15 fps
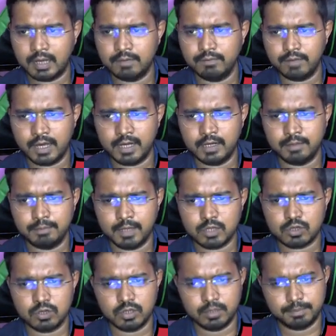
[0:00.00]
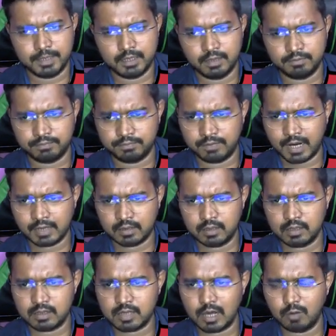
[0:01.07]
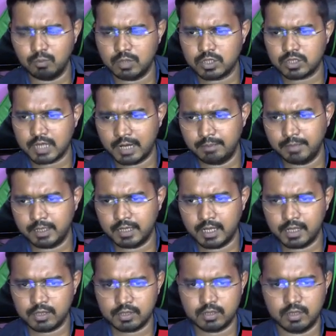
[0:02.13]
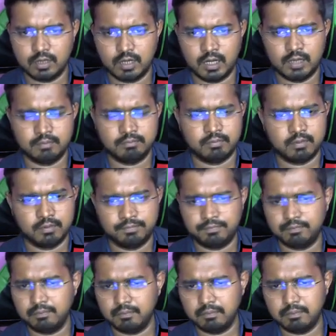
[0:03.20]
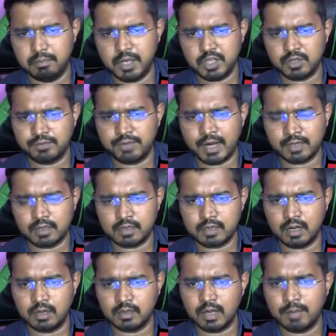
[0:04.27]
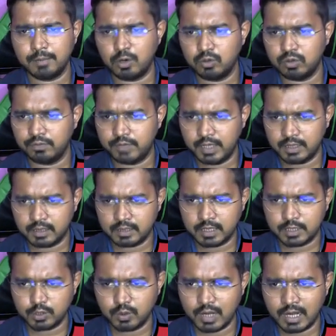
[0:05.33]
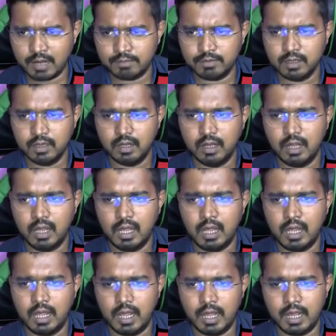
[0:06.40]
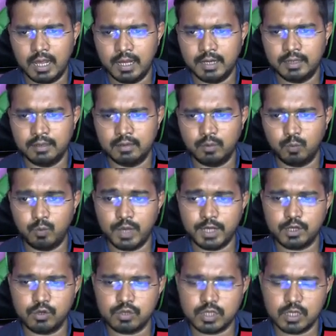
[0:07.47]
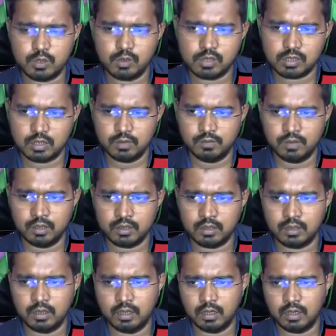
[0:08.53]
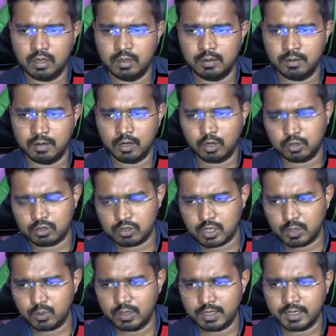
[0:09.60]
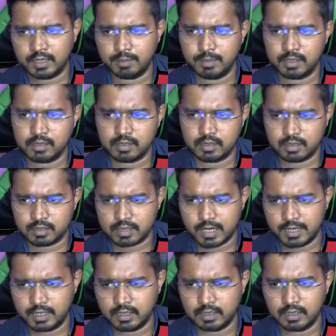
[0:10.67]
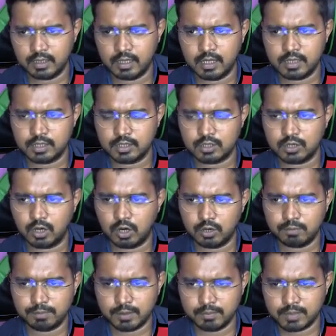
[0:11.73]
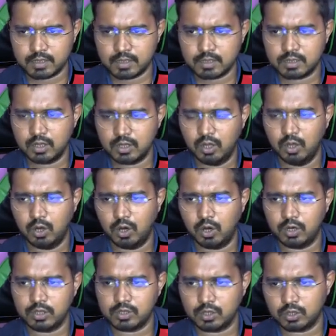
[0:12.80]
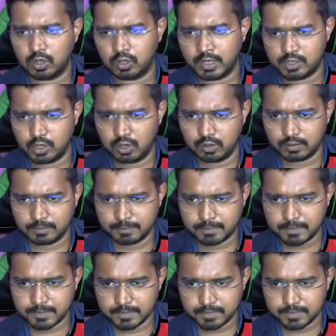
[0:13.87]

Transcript: can vary based on depending factors, how much time it takes, and the major factors are amount of data that you have and where your SQL server or SQL database is residing. Is it on premises or is it on Azure?